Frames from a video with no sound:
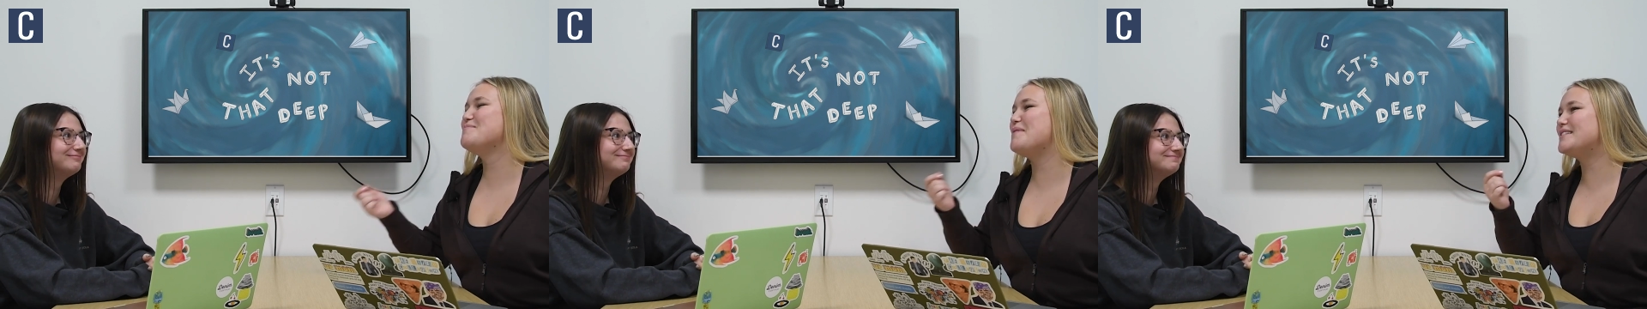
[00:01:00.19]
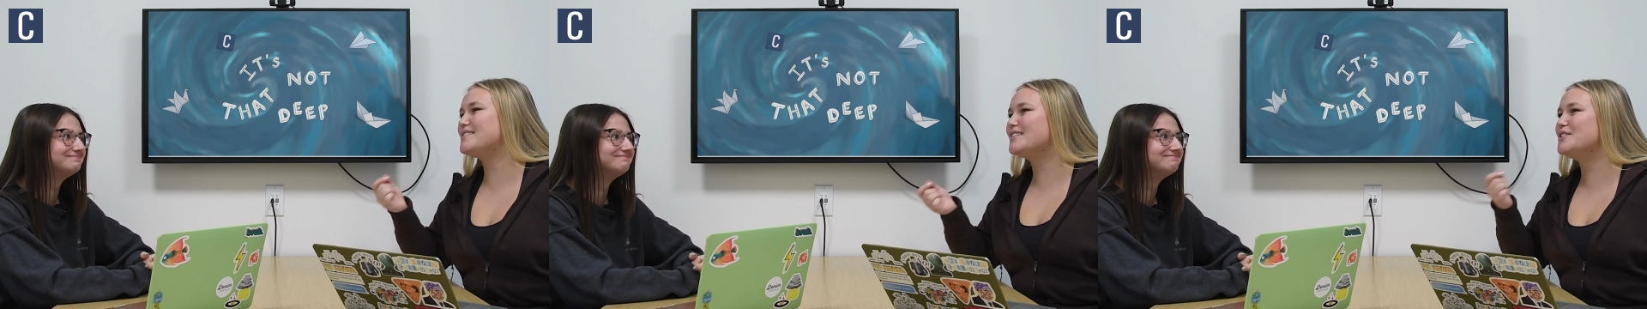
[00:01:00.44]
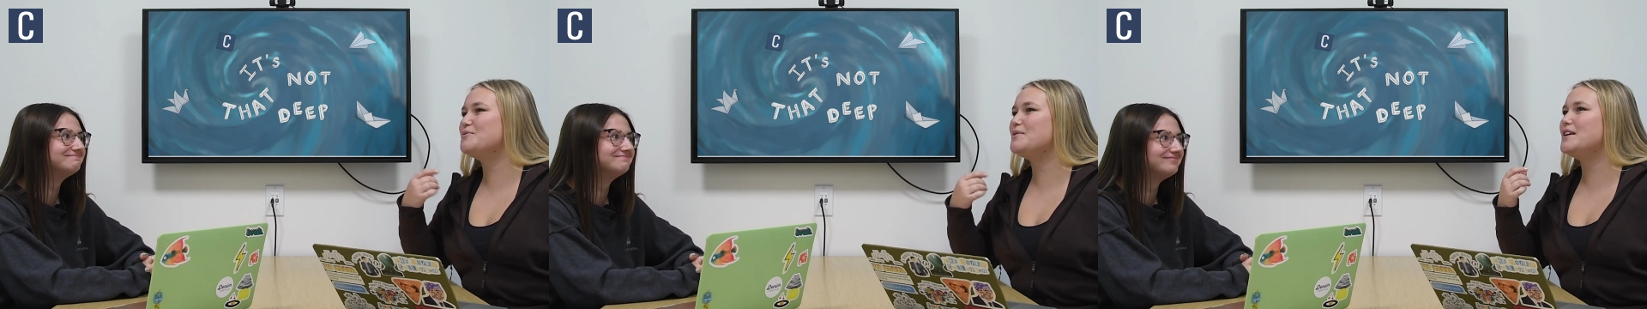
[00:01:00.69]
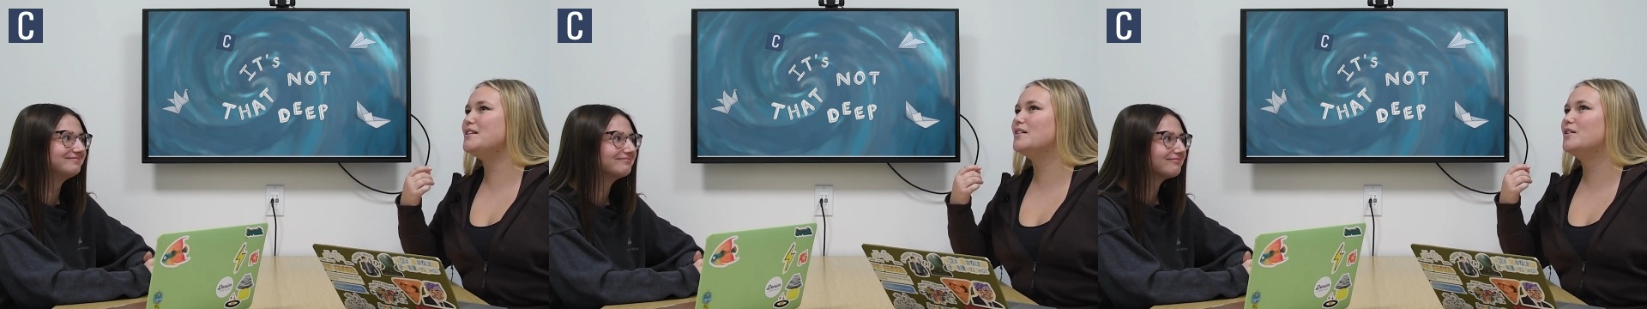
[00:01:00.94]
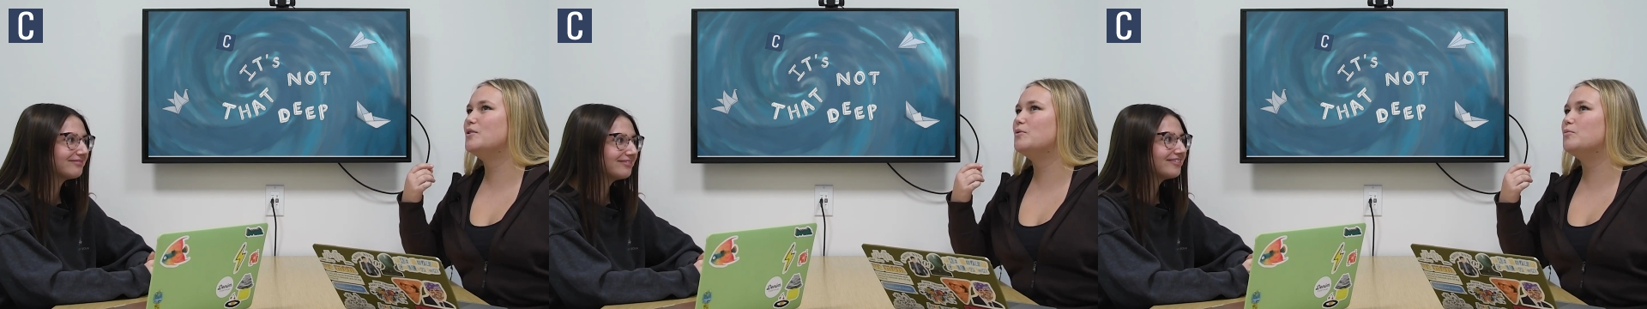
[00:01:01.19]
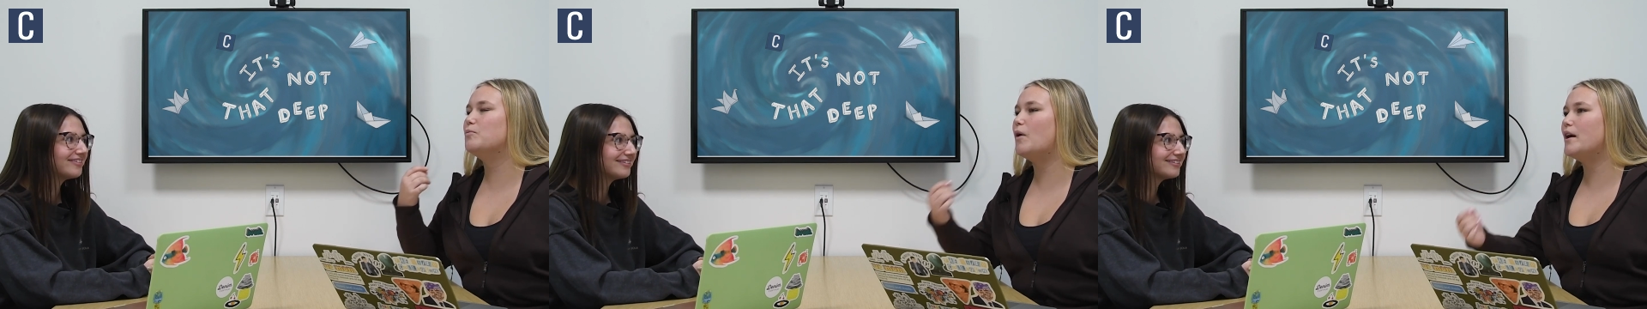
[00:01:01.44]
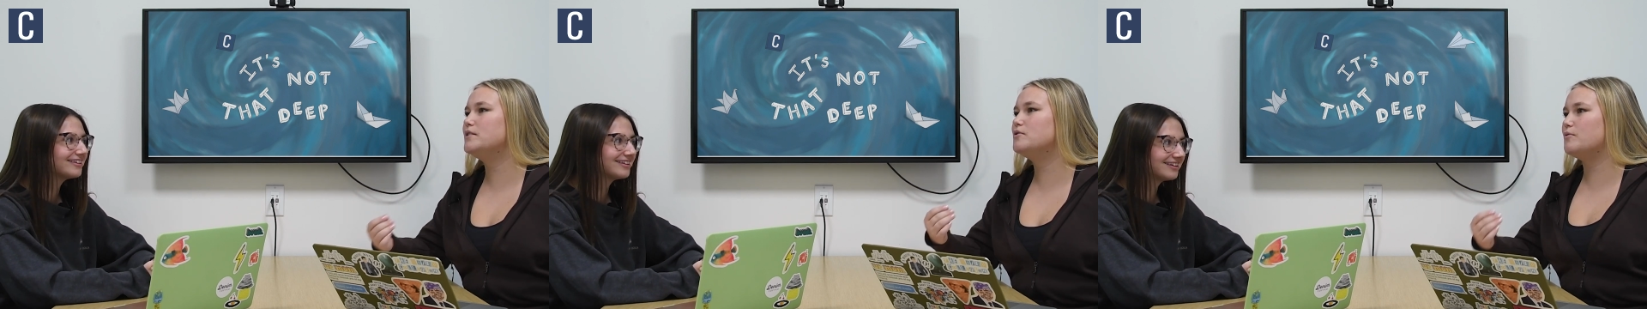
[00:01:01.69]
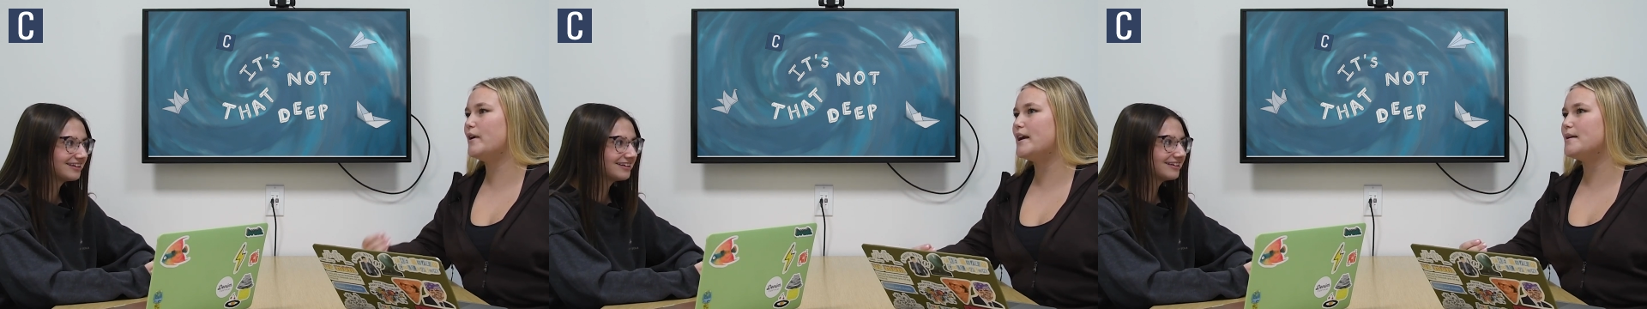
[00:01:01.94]
Speaker 1: basically, you eat one
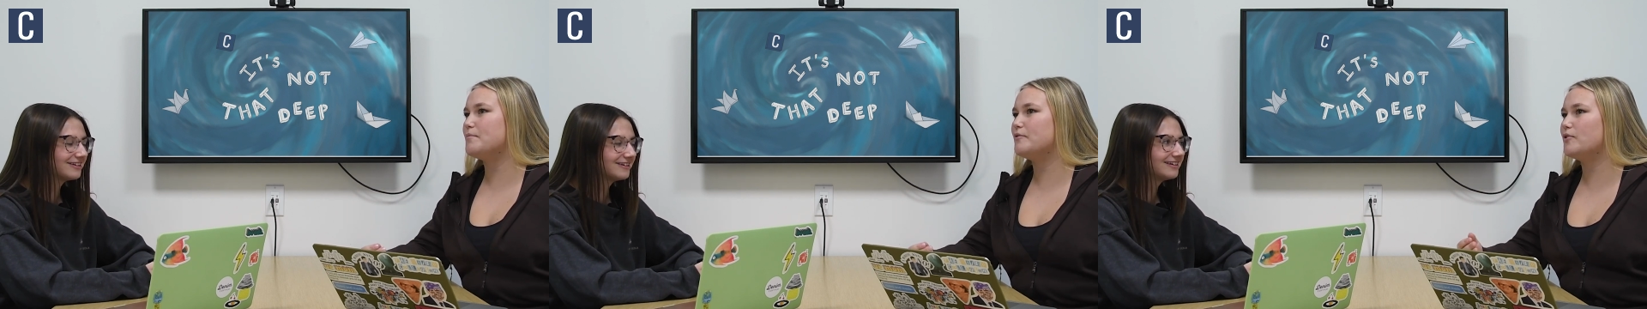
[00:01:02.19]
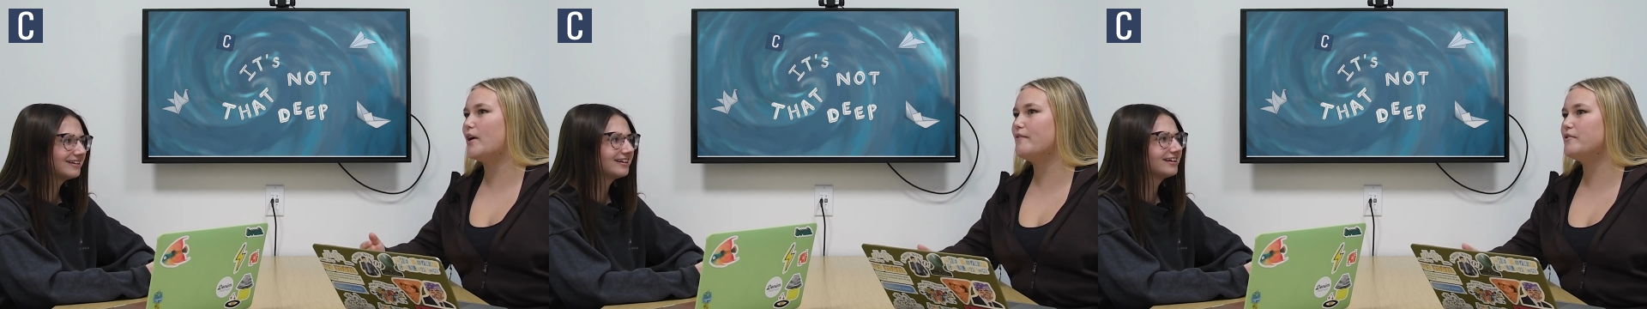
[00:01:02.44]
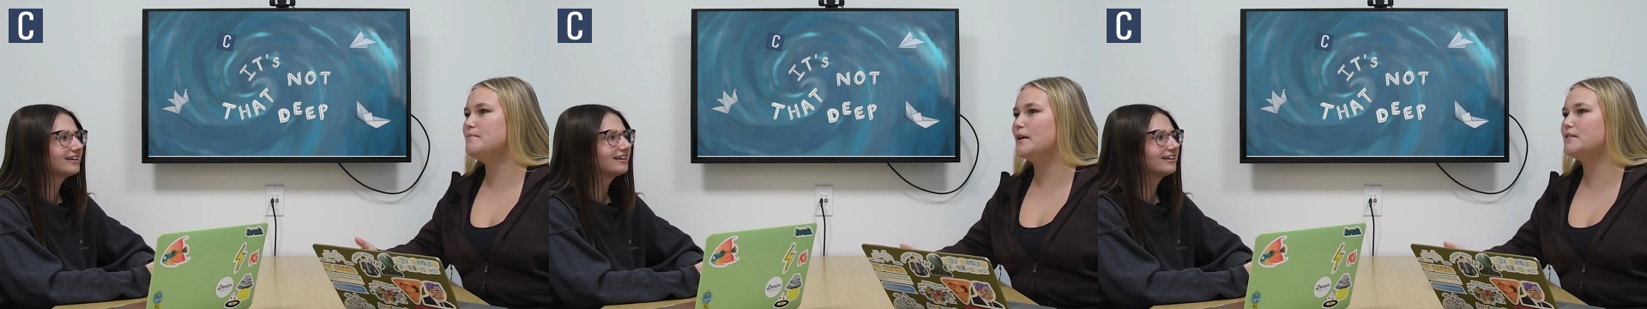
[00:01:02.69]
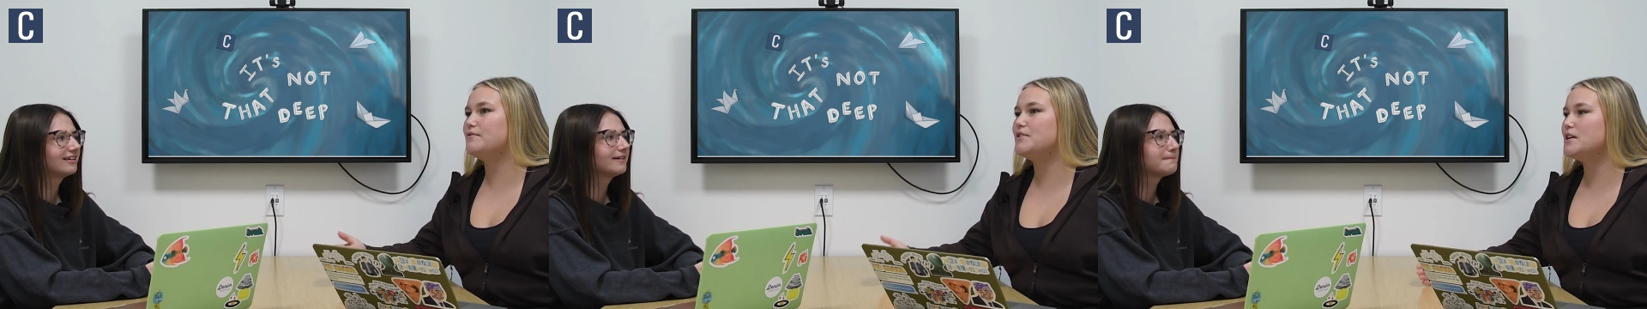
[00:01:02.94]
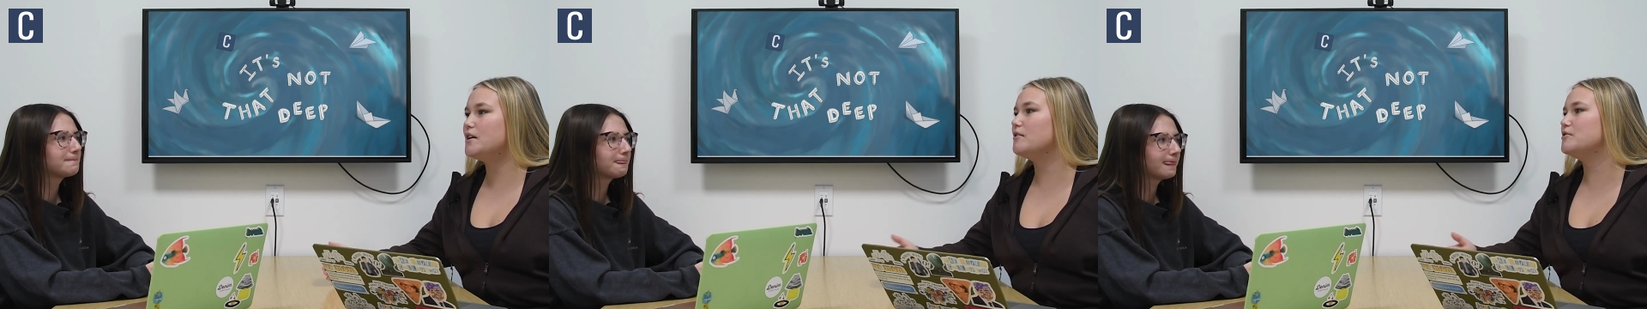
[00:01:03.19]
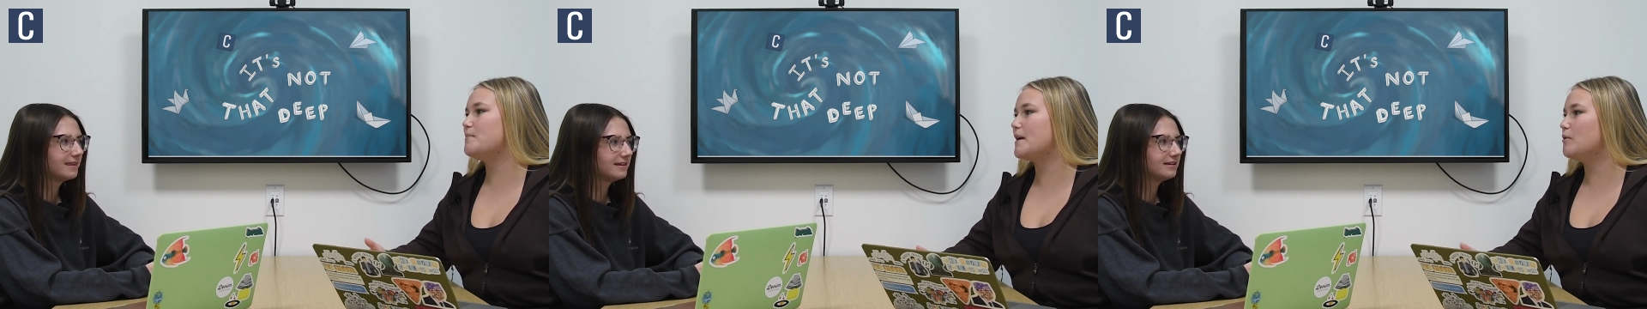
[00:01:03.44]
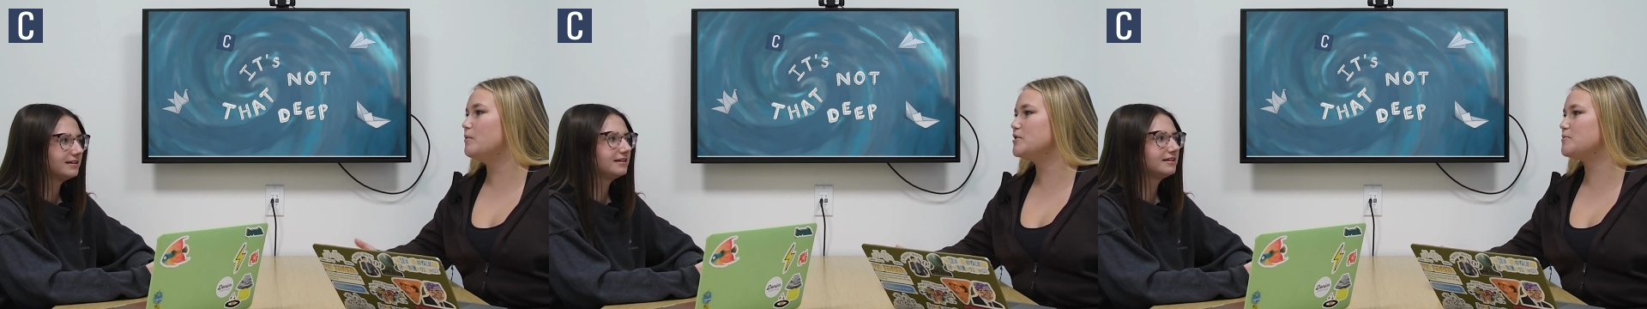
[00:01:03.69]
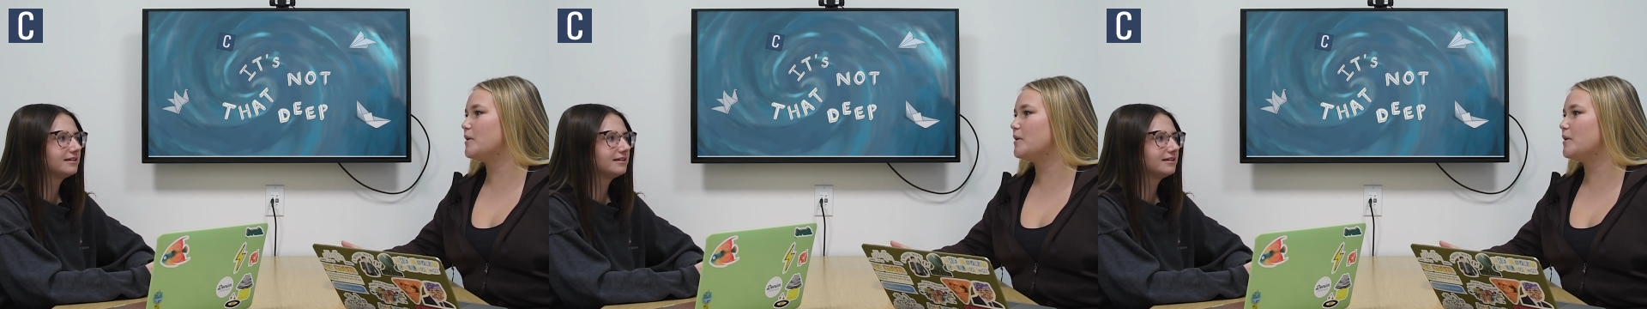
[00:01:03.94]
grape for every month of the year, and you make a wish